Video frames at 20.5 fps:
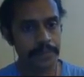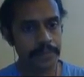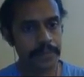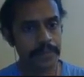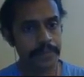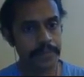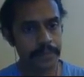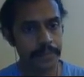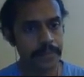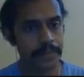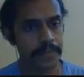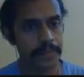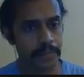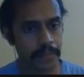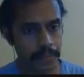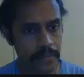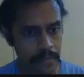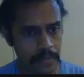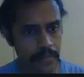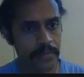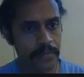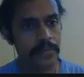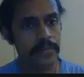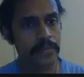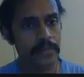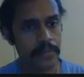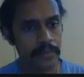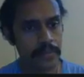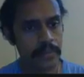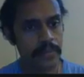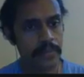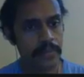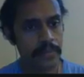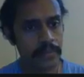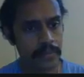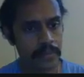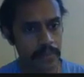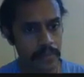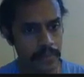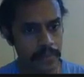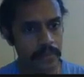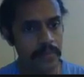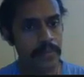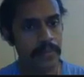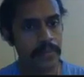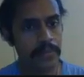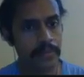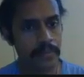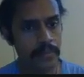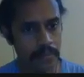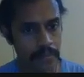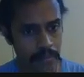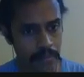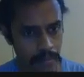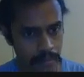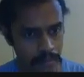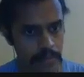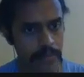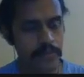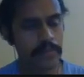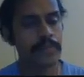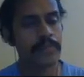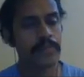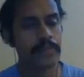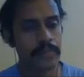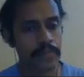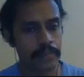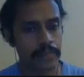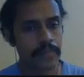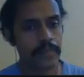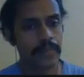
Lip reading: to us, German Shepherd Club. We send it to the SP, and we can make it